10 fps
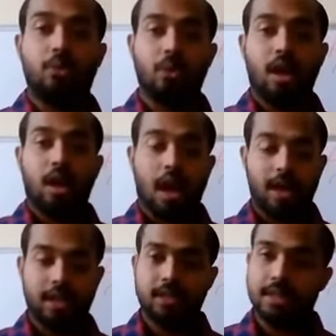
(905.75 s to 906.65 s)

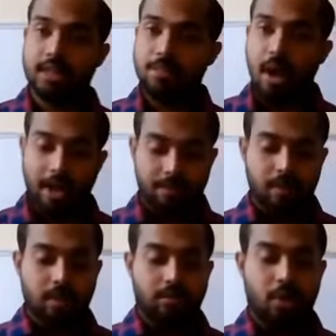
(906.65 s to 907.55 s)

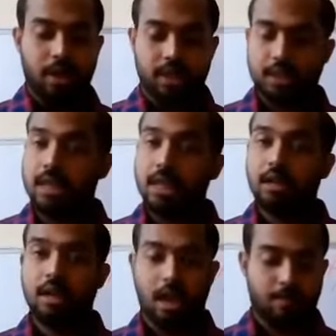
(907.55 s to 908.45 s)

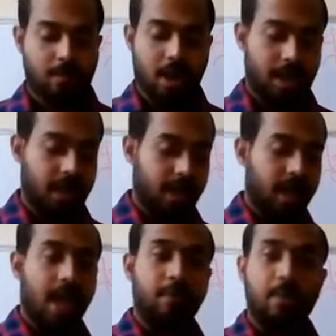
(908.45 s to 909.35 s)
465.3 gram per day,
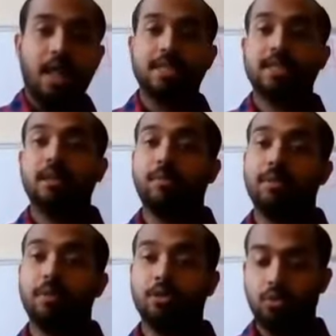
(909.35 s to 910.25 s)
and pulse
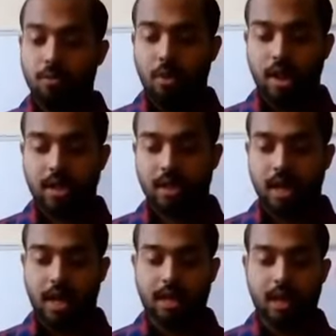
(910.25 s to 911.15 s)

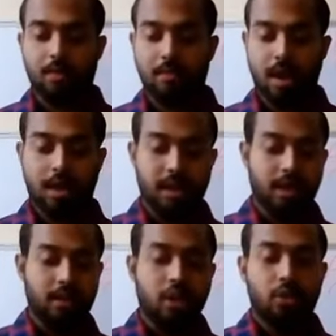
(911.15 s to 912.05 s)
52.9 gram per day.